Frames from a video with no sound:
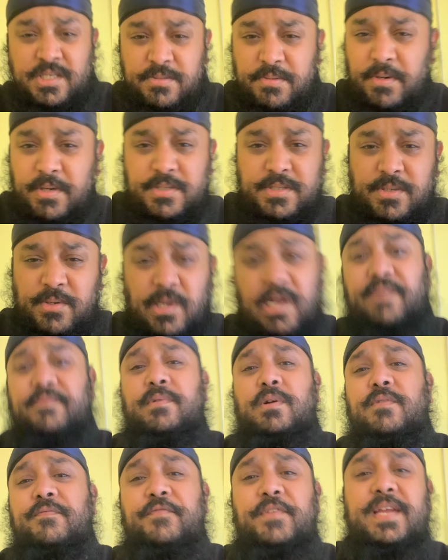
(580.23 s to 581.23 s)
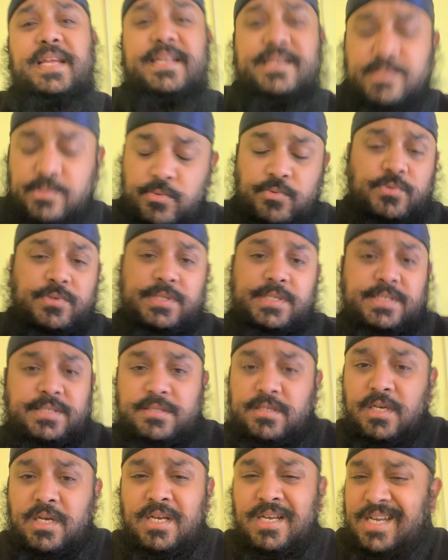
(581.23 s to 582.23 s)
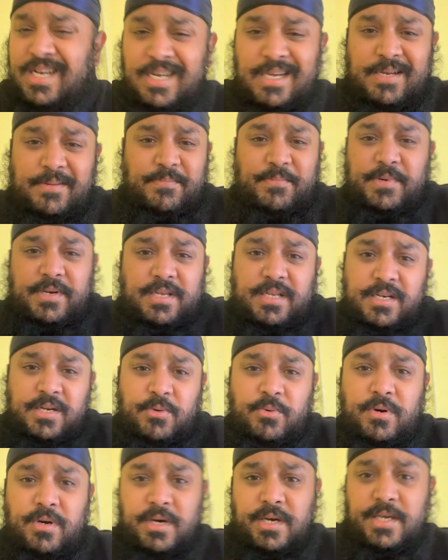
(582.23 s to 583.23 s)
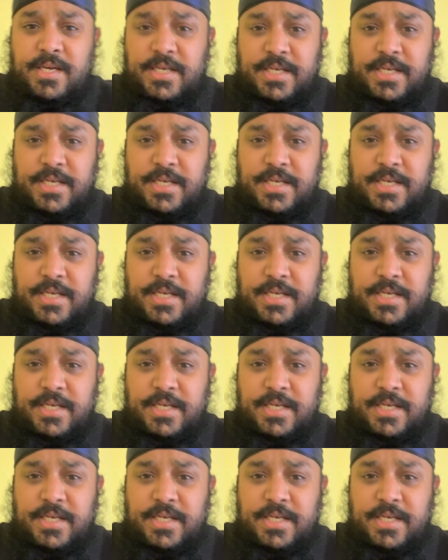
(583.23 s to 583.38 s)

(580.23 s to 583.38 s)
to have having no feelings and all this. But you know what?